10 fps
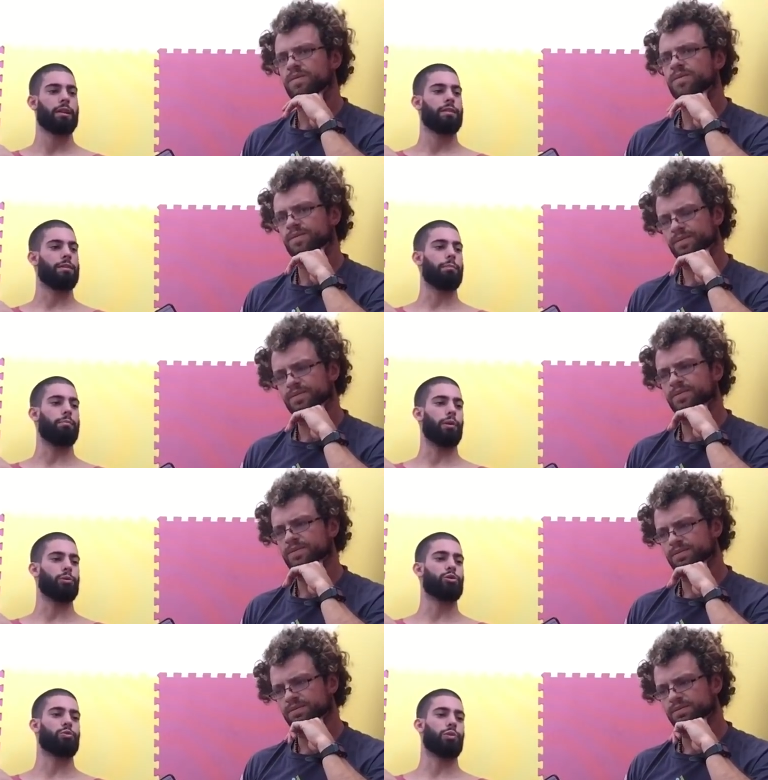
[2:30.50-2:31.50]
Speaker 1: The
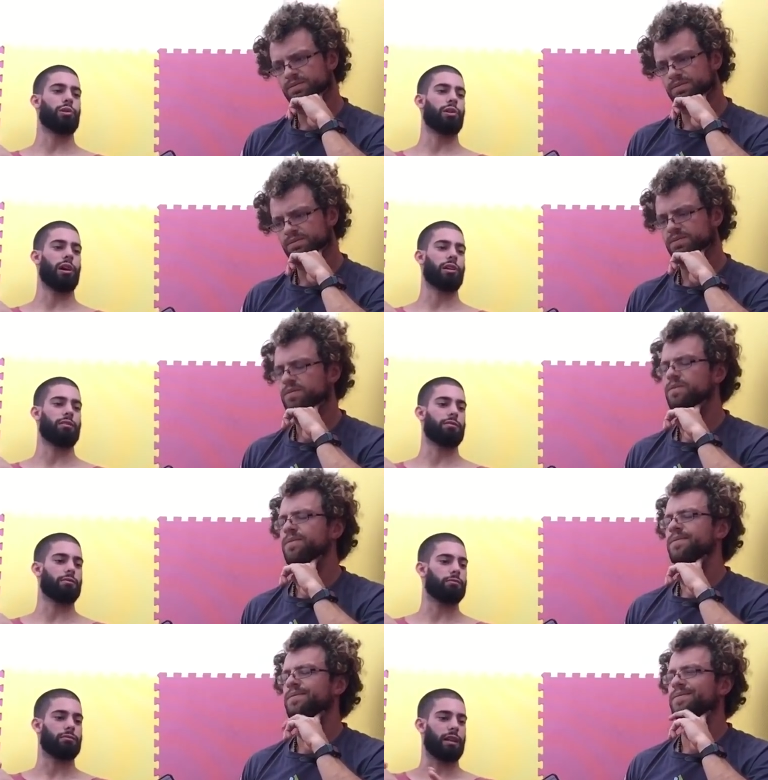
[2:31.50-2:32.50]
boats were not
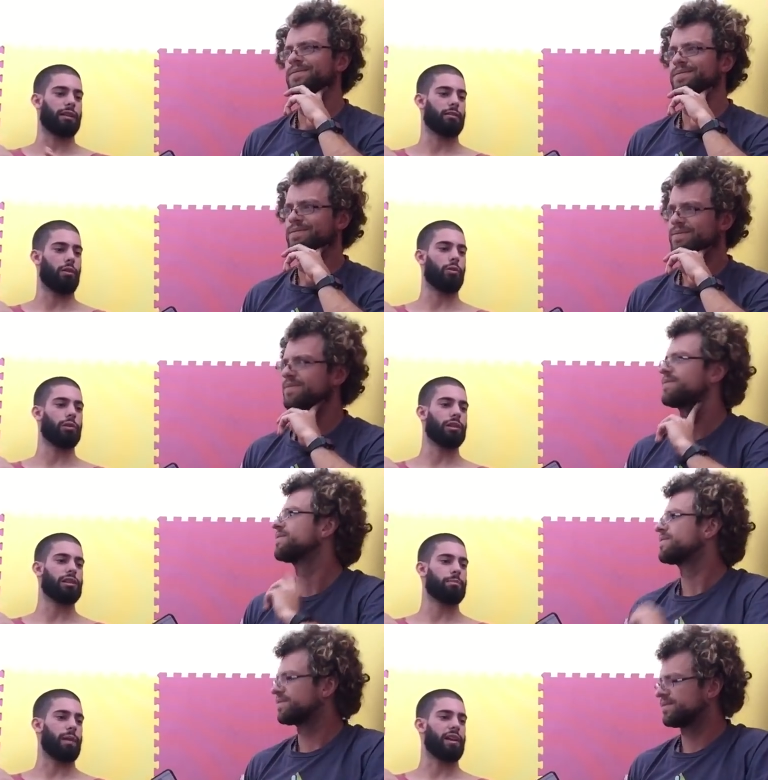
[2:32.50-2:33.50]
even, like, only
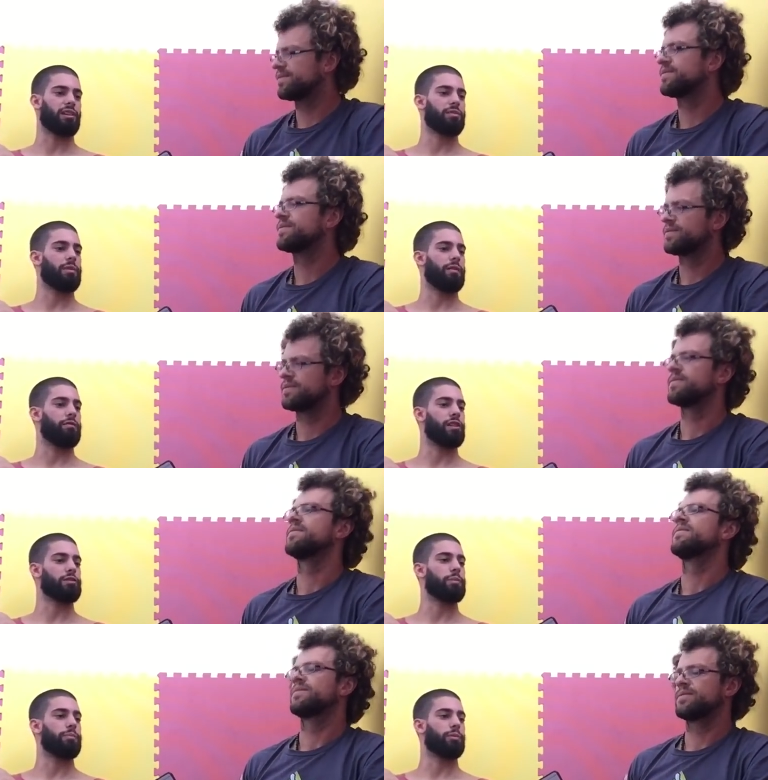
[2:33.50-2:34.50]
Spanish and French
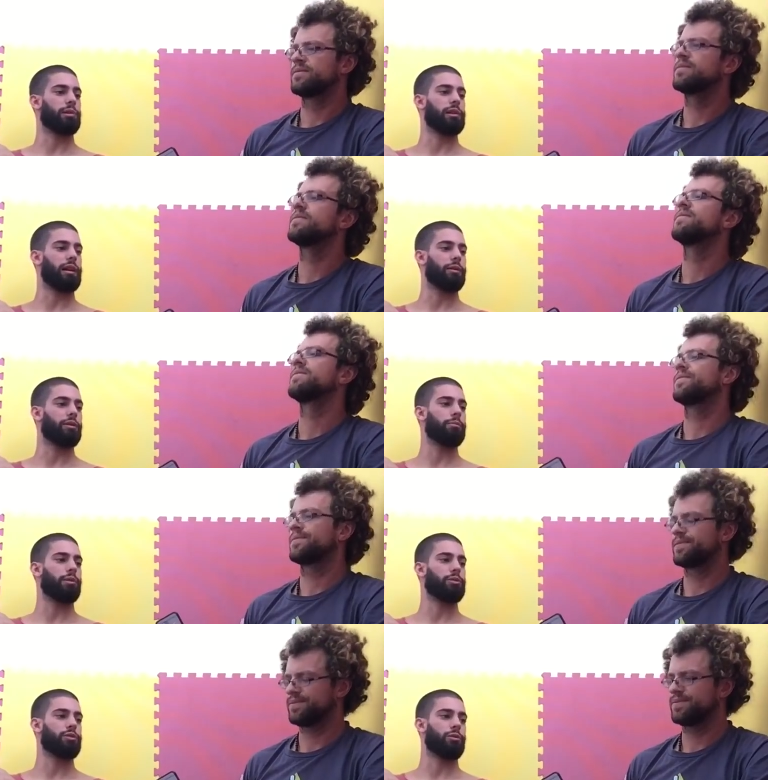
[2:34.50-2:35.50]
people were allowed on the
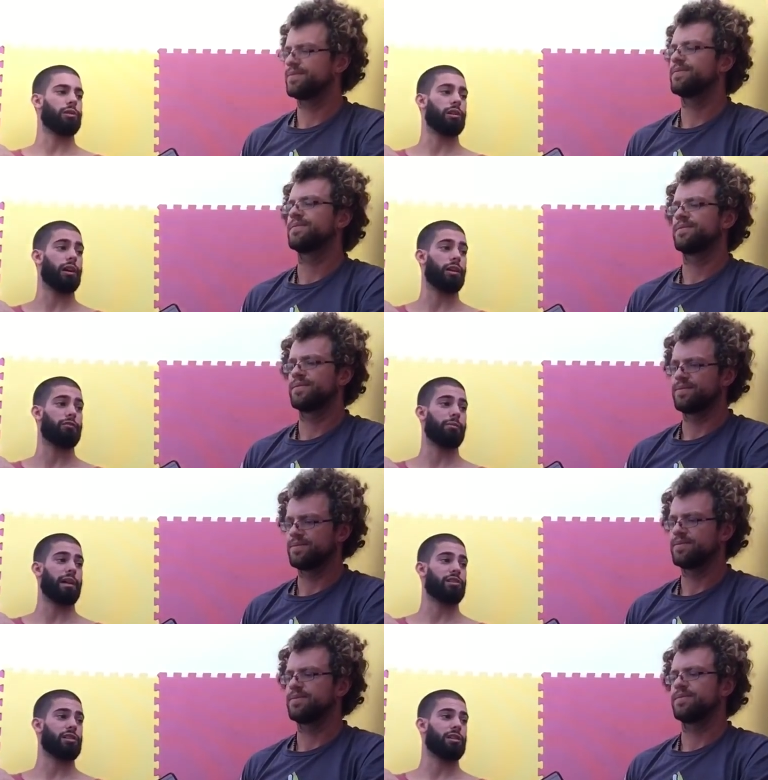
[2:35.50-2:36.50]
boat, so a lot of
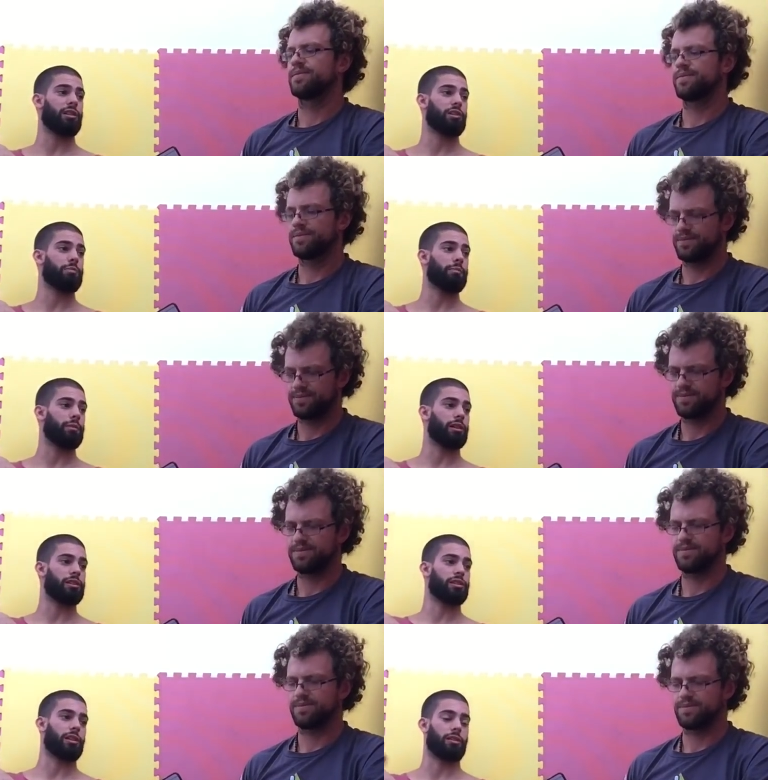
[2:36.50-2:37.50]
Belgian and Dutch people got
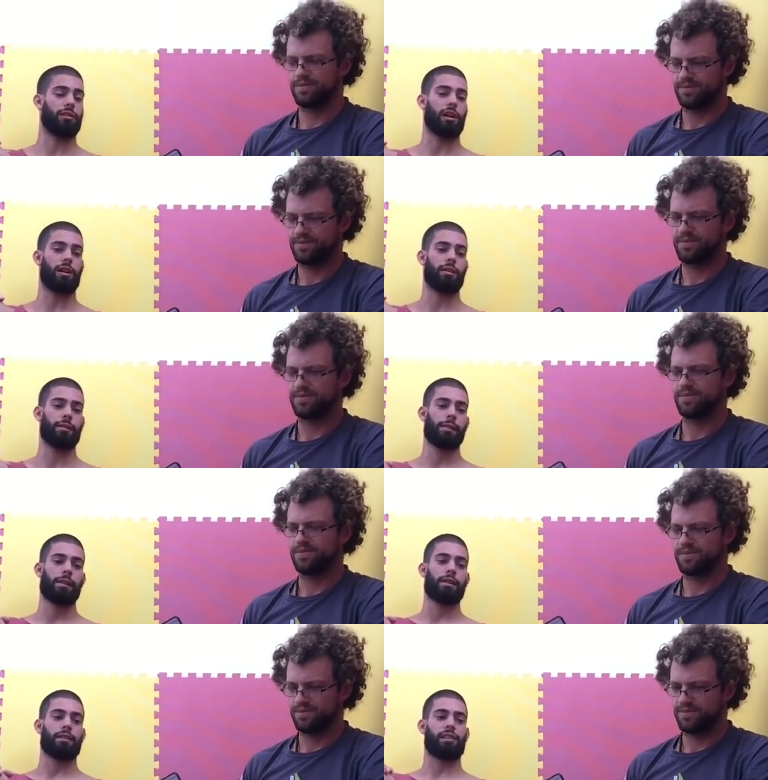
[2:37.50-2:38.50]
stuck there.
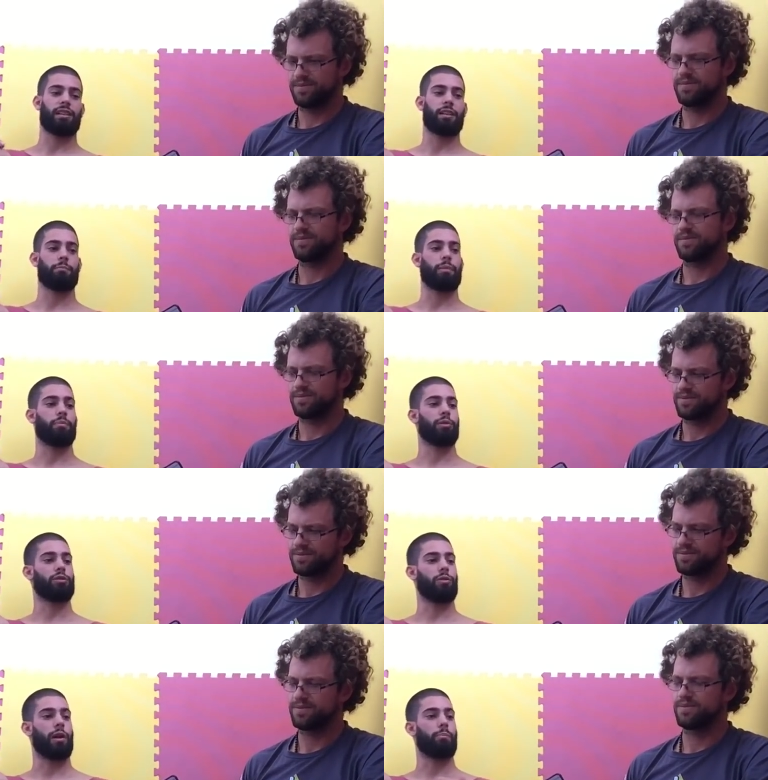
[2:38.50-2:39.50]
They sent people
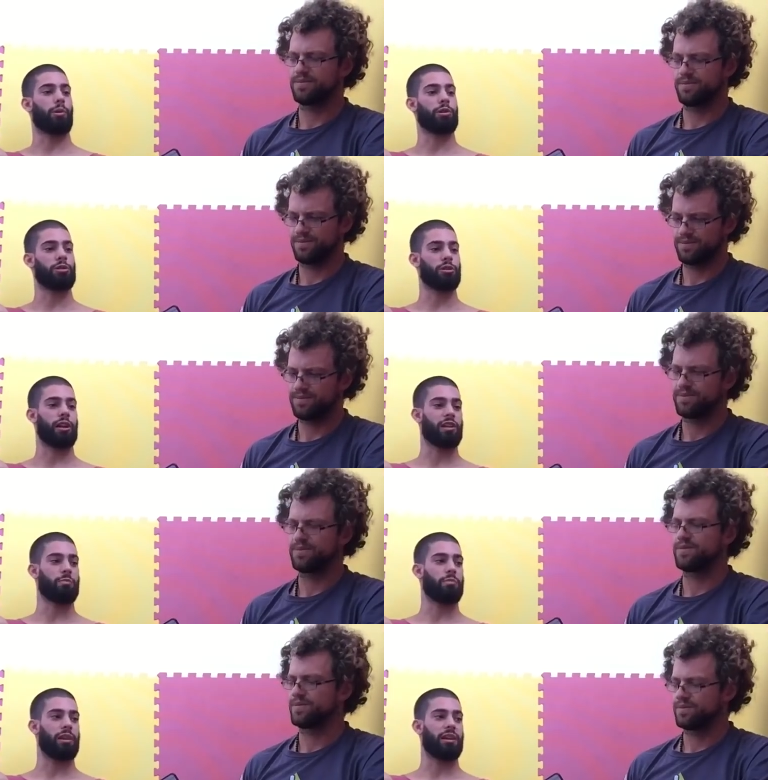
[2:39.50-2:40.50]
to airports to catch
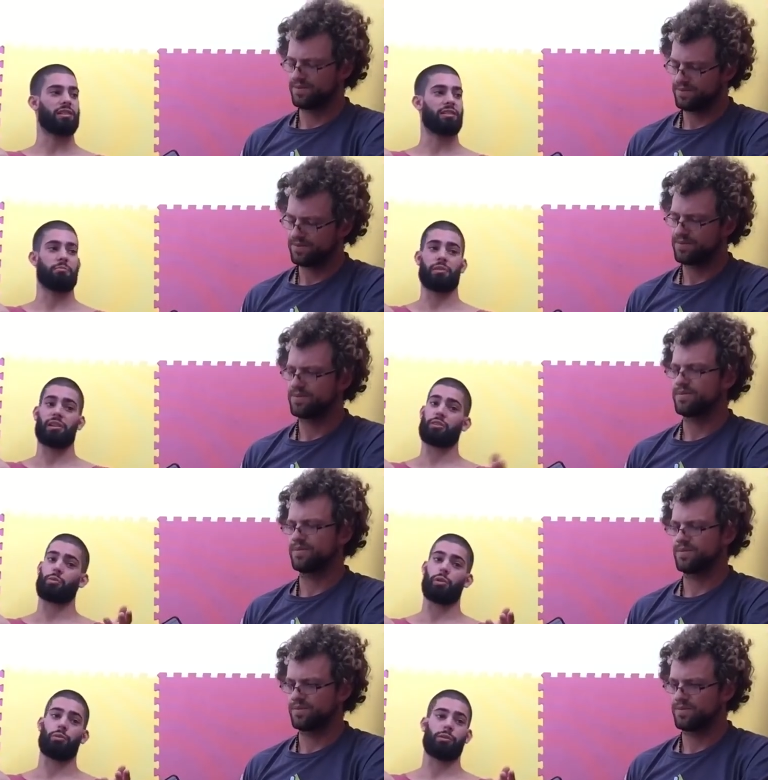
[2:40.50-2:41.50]
planes. The planes
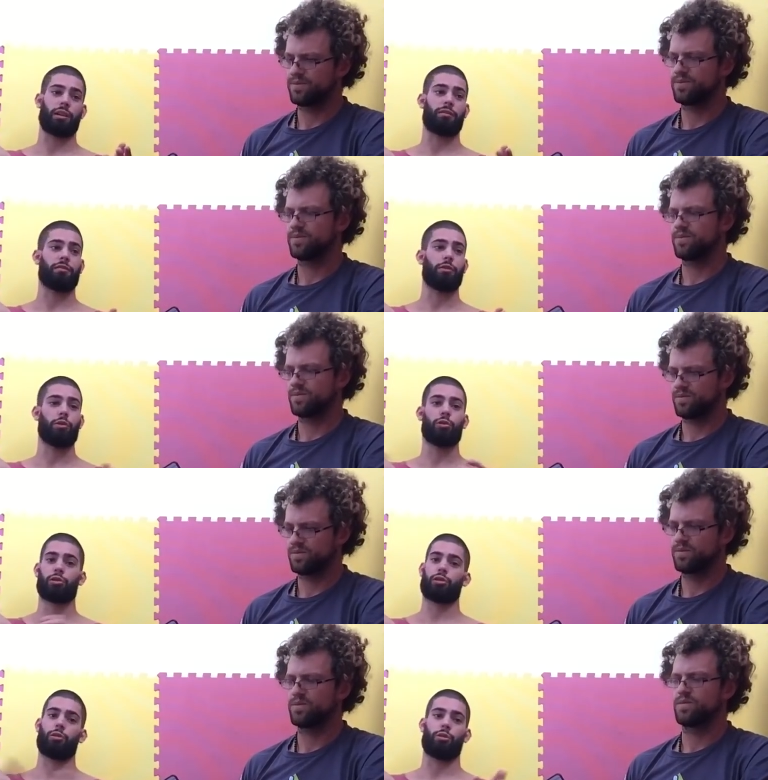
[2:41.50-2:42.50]
were already full,
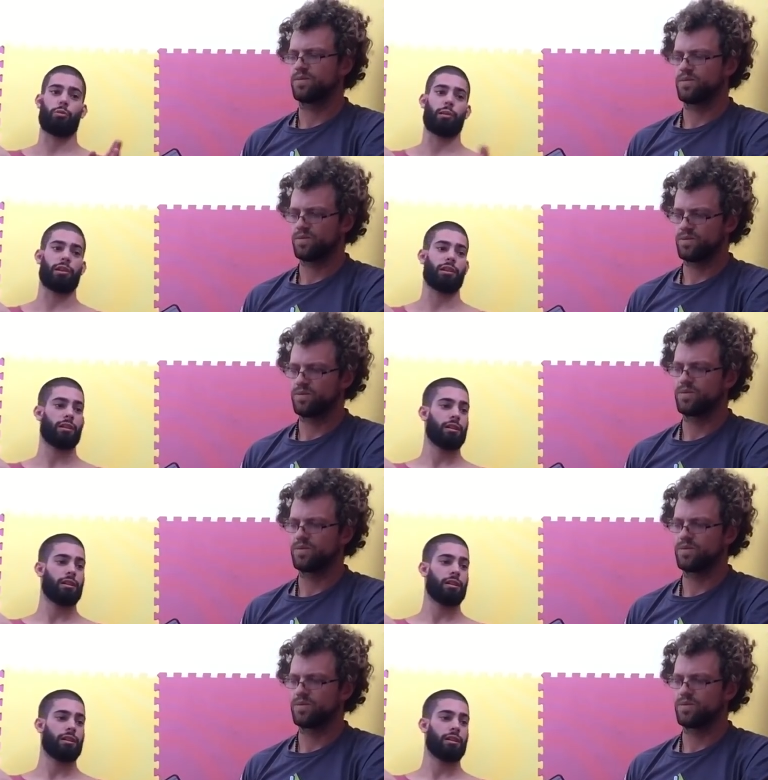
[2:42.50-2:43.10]
so nobody